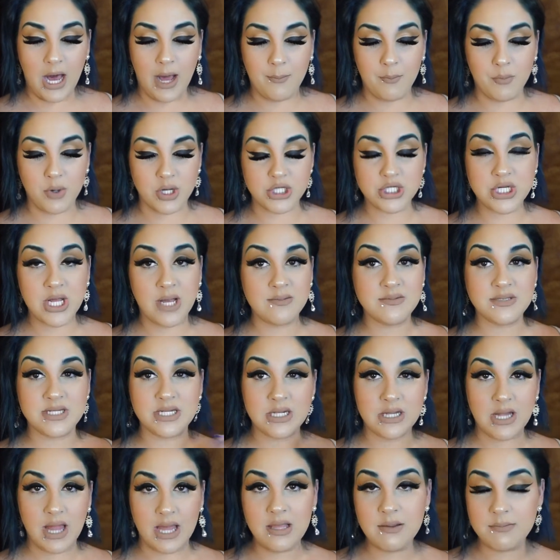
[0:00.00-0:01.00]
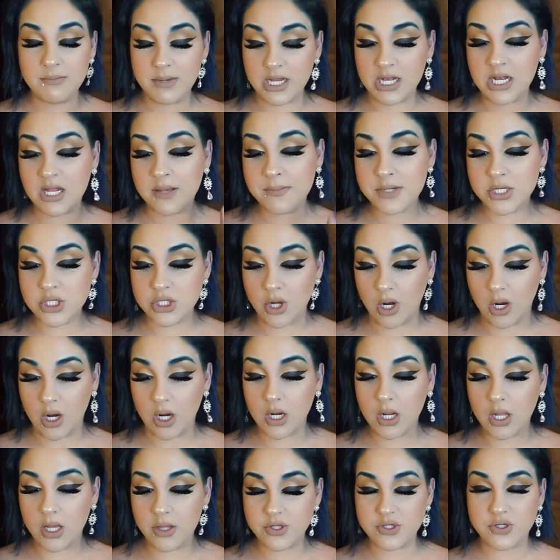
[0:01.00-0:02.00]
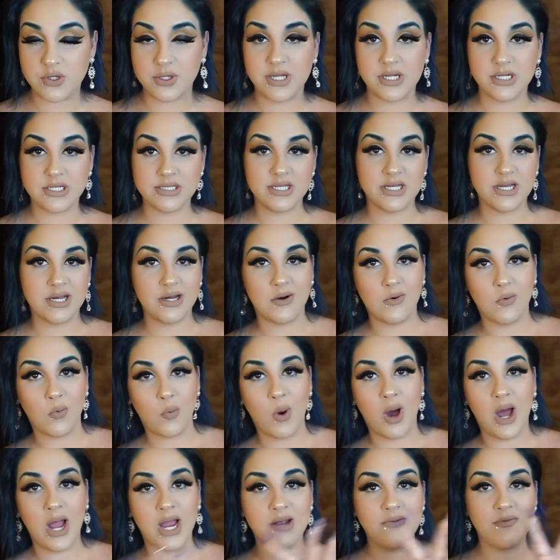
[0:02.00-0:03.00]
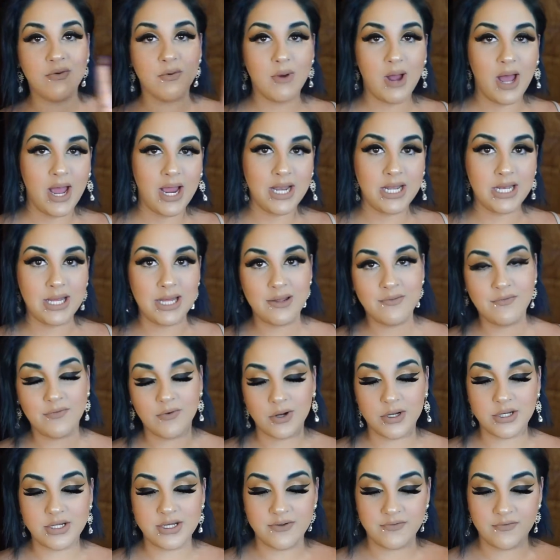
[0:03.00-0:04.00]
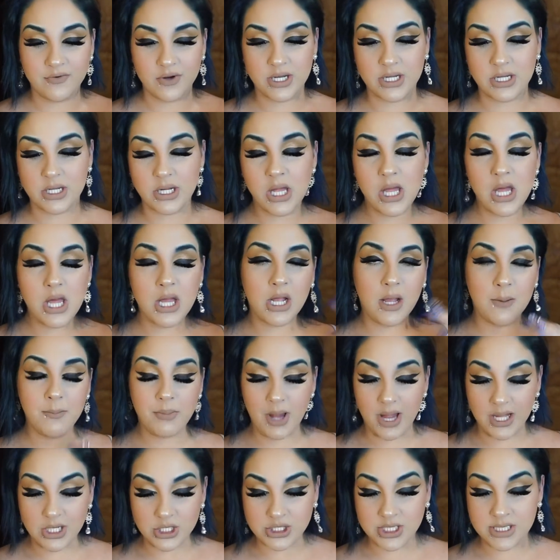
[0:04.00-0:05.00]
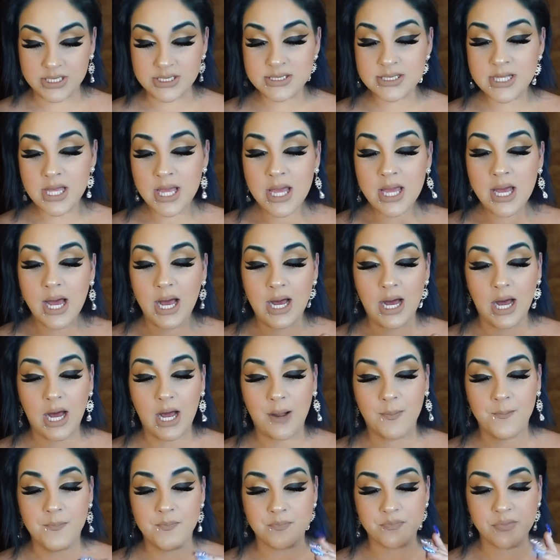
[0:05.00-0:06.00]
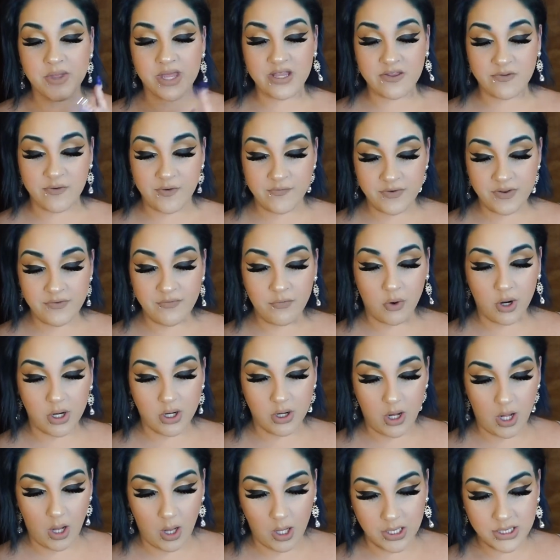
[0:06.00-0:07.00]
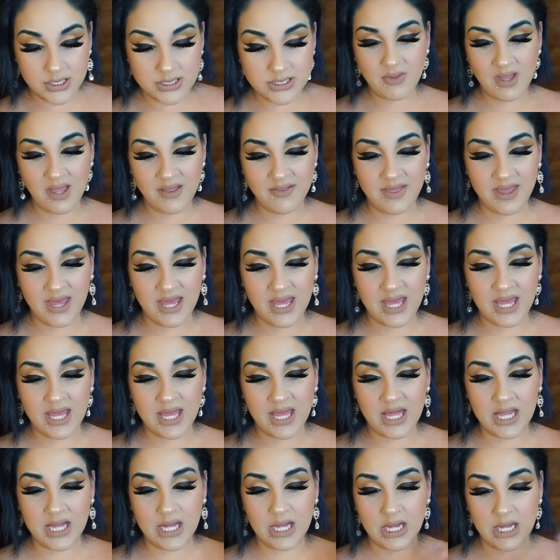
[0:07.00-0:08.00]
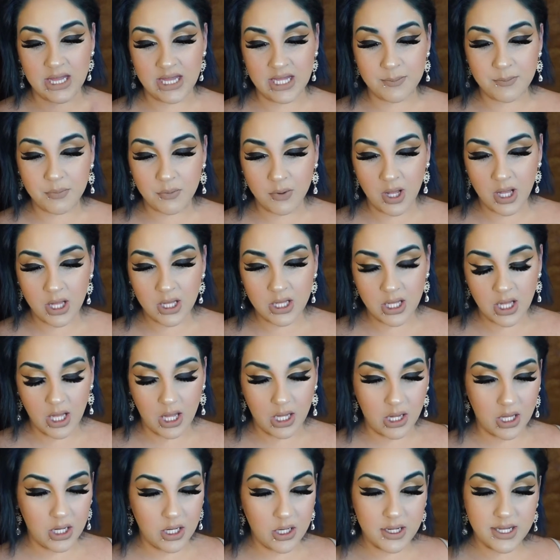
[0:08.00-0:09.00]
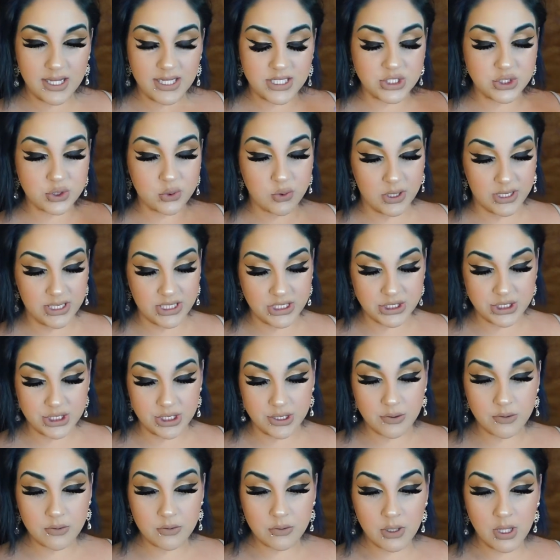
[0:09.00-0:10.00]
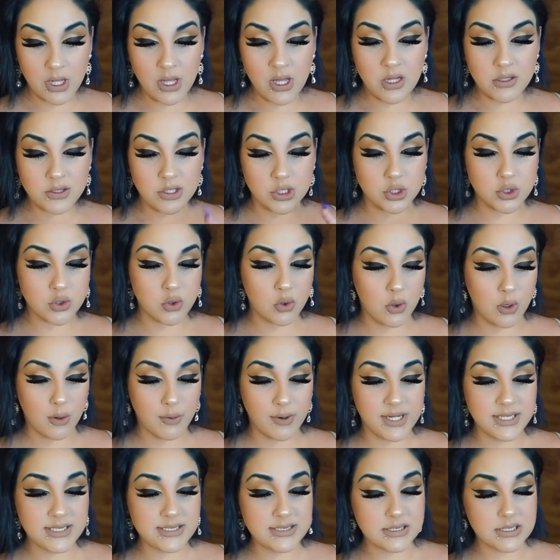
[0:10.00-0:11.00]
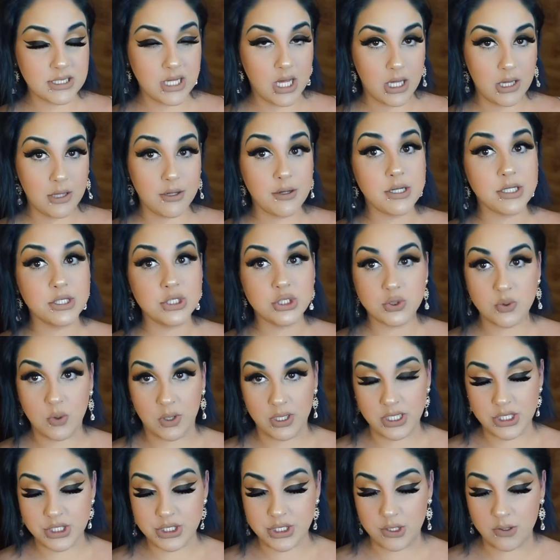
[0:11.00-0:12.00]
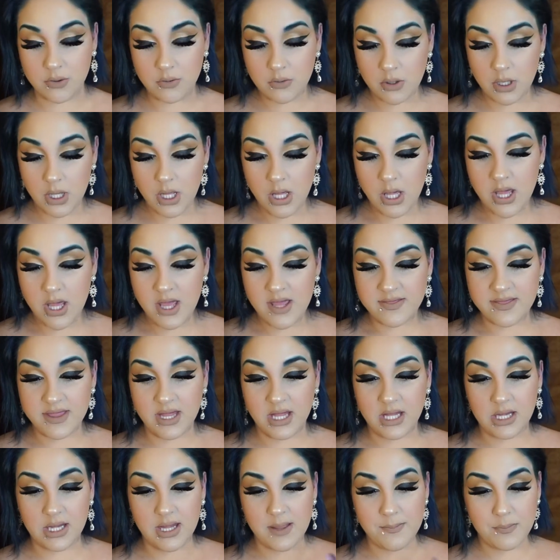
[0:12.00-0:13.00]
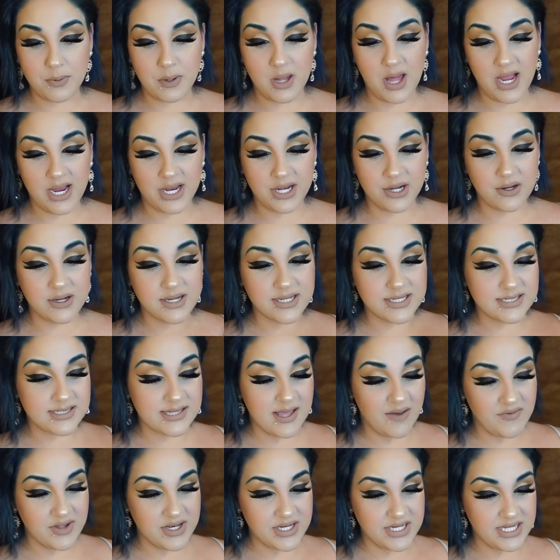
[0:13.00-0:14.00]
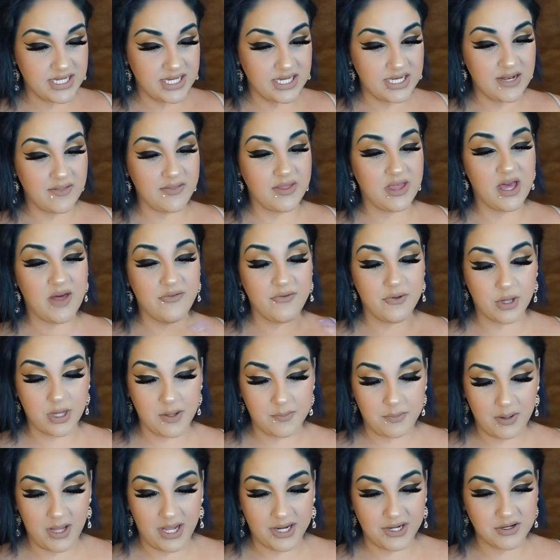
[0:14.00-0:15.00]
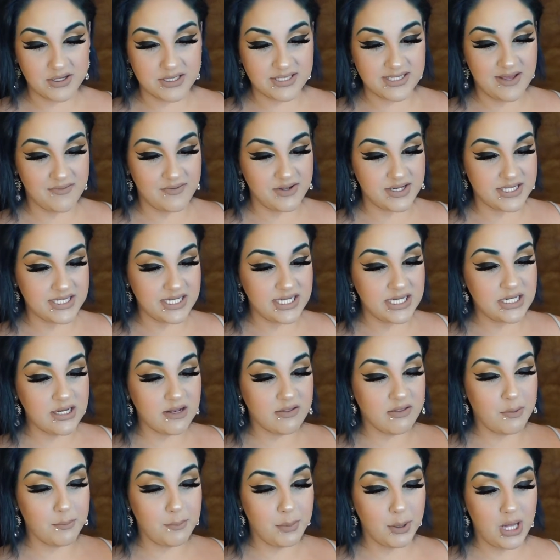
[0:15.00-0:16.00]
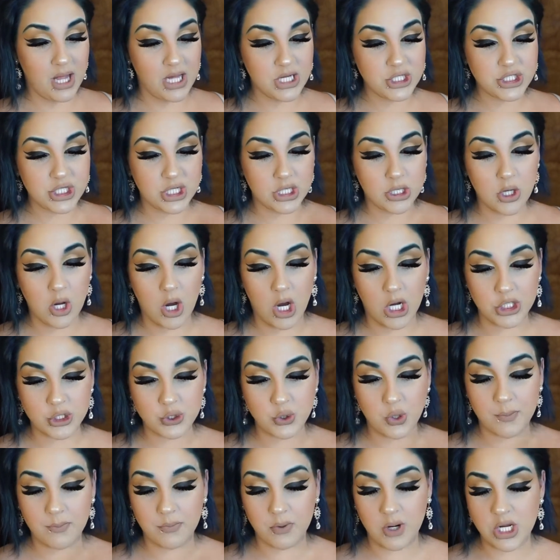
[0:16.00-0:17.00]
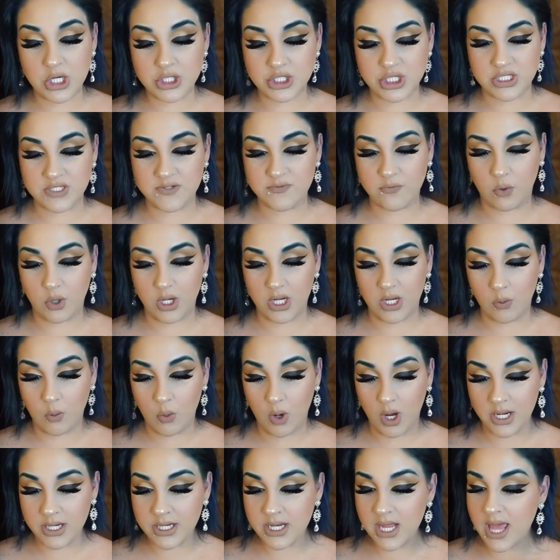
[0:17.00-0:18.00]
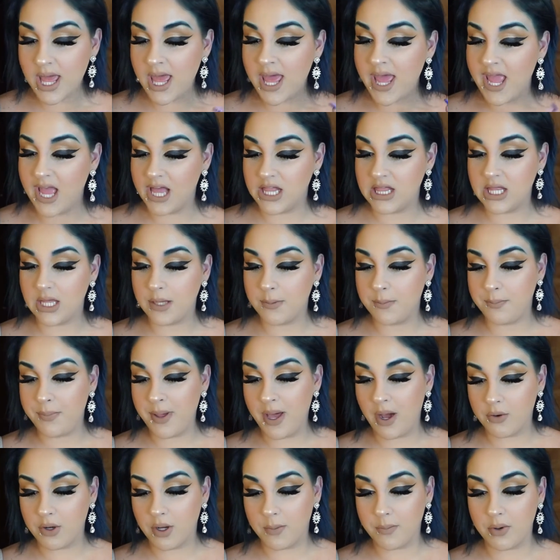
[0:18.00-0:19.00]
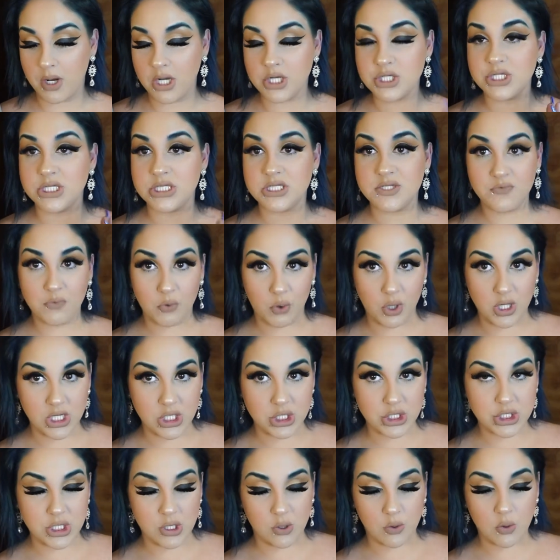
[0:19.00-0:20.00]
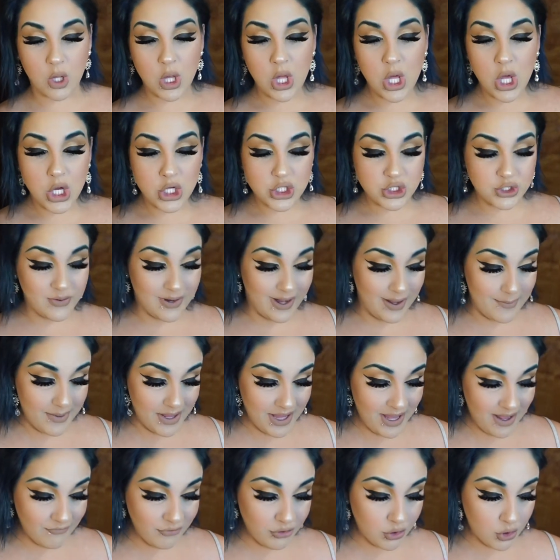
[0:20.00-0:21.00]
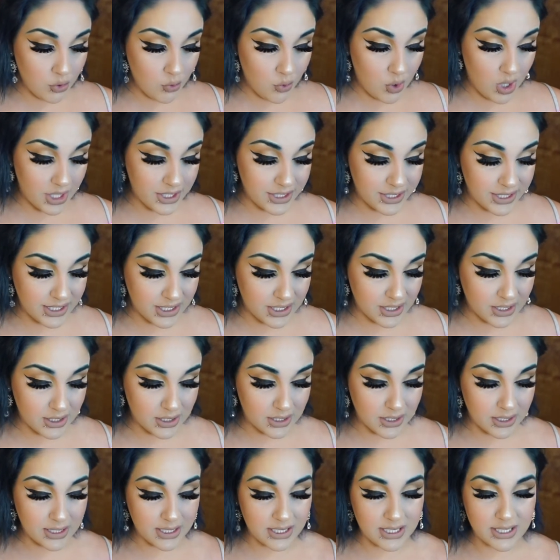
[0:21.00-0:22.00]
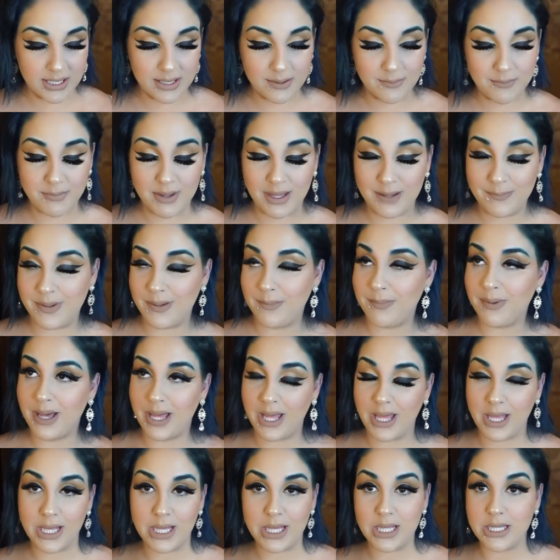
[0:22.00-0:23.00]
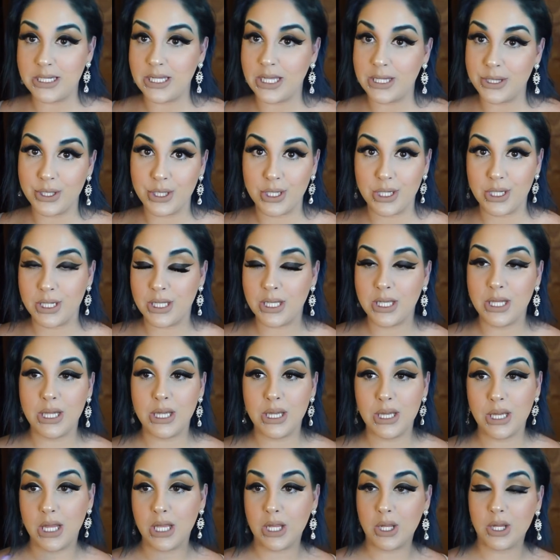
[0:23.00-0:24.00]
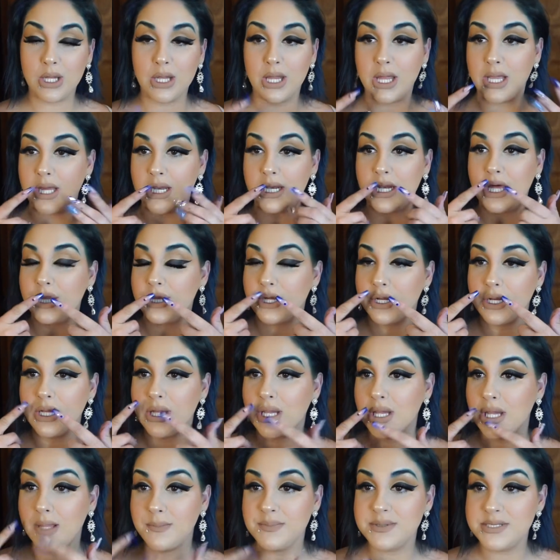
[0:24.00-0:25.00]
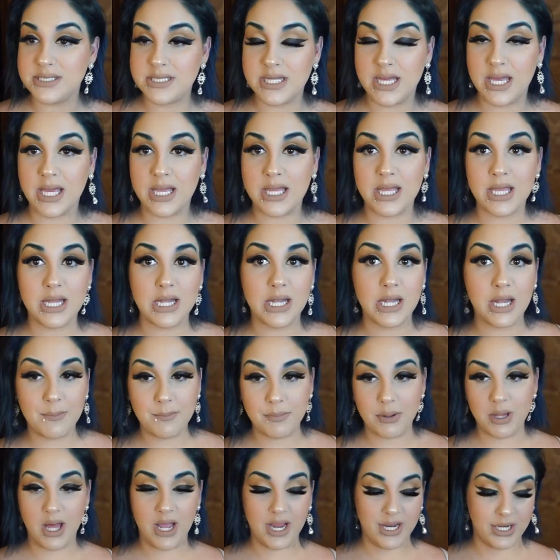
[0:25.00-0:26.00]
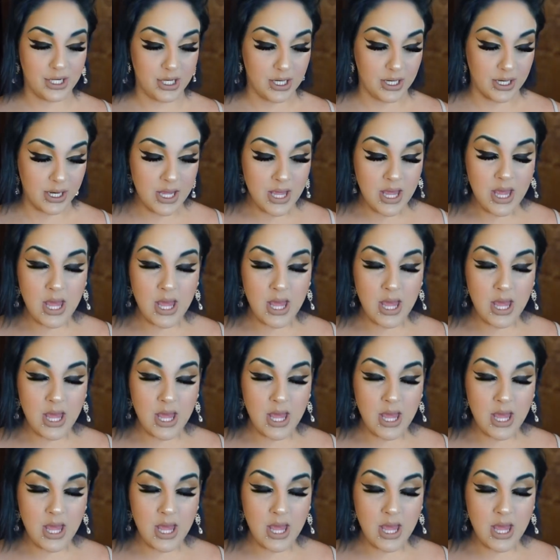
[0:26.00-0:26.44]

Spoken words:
which comes in light, medium, and dark. So there's a wide variety for different complexions. It's $54. The Libra color is $22. The Taurus color is $22. The lip liner is $17 and the other lip liner is $17. The blush and contour brush is $41 and the powder brush is $42. So I might have to go on there and maybe buy another another lipstick and lip liner,